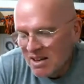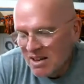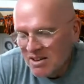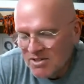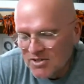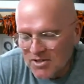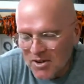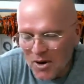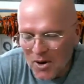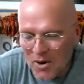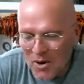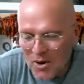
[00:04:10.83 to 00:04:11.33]

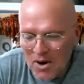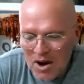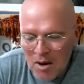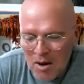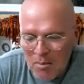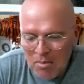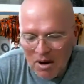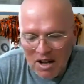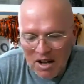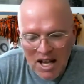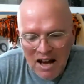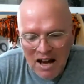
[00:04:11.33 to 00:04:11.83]
So,
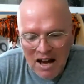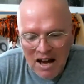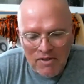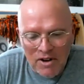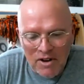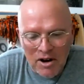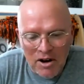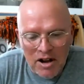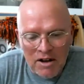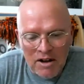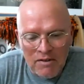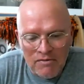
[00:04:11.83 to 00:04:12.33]
but yeah, if
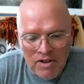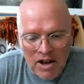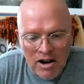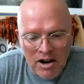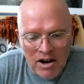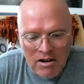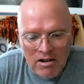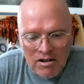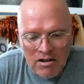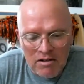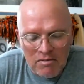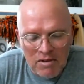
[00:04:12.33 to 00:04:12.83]
they're if
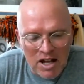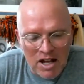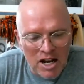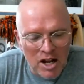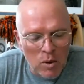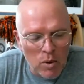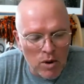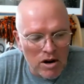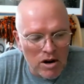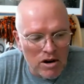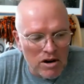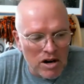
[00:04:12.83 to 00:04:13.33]
they're
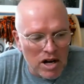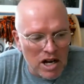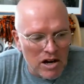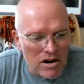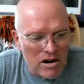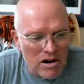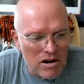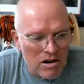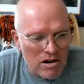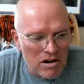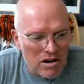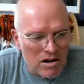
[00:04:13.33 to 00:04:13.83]
anywhere
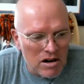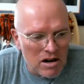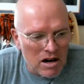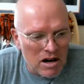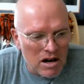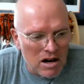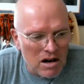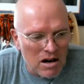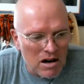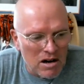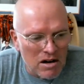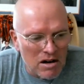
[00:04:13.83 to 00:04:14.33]
near
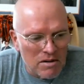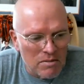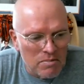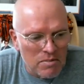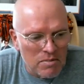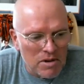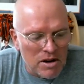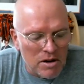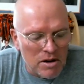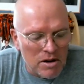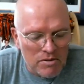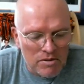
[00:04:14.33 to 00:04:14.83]
uh
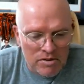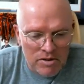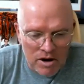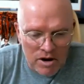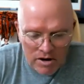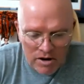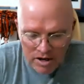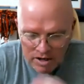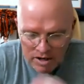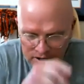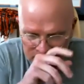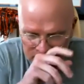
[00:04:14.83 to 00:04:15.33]
you know
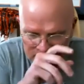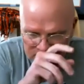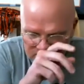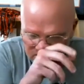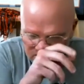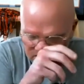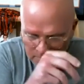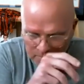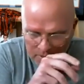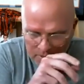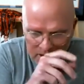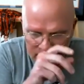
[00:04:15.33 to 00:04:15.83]
their condition,
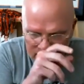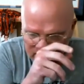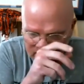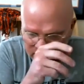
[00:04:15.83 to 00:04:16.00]
their peak